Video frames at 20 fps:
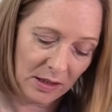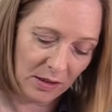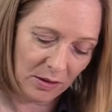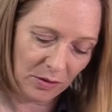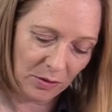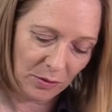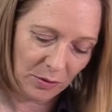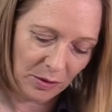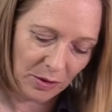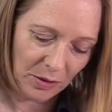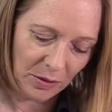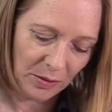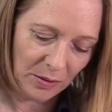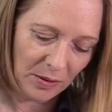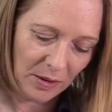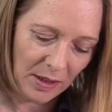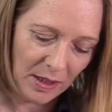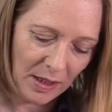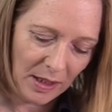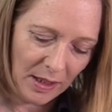in a
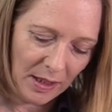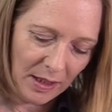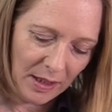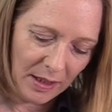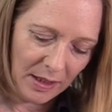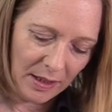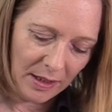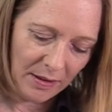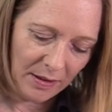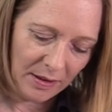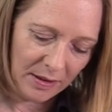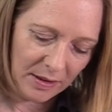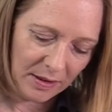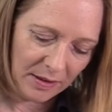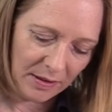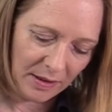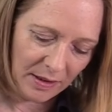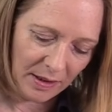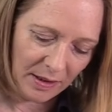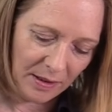row, and
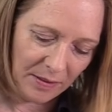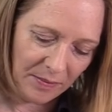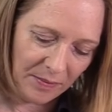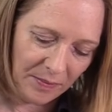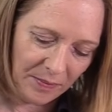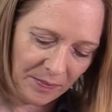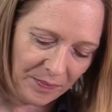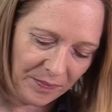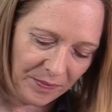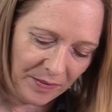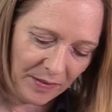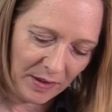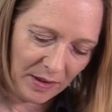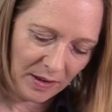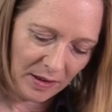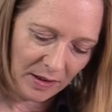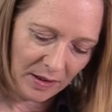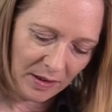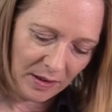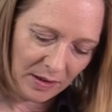then
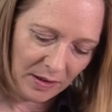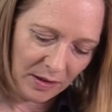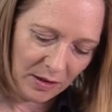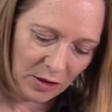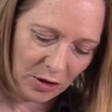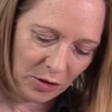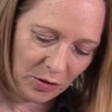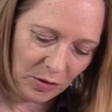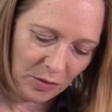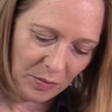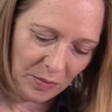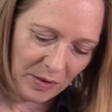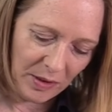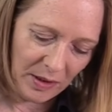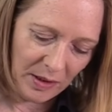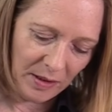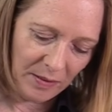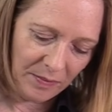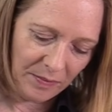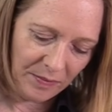it should
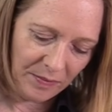be